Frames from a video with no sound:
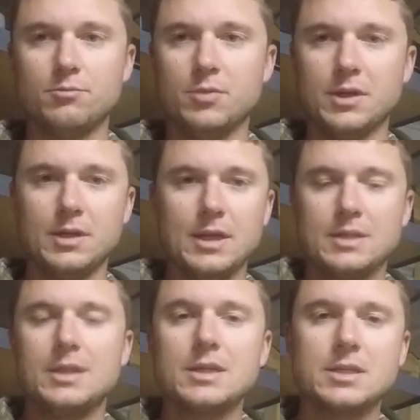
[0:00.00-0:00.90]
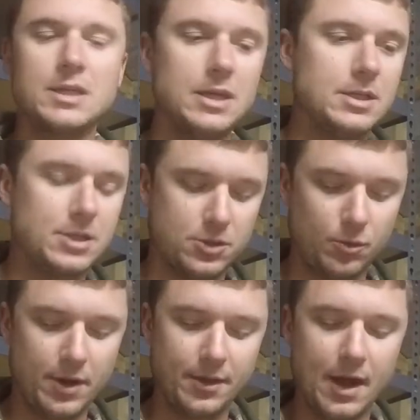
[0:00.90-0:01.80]
But it's, this is the easiest
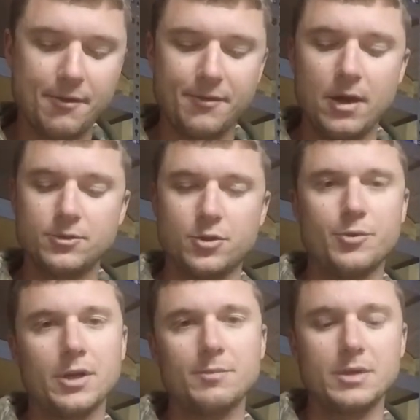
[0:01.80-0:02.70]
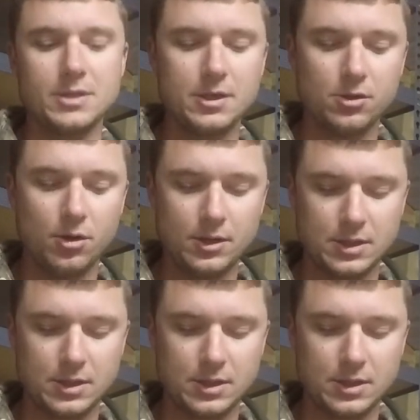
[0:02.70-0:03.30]
way that I've found to rig these decoys.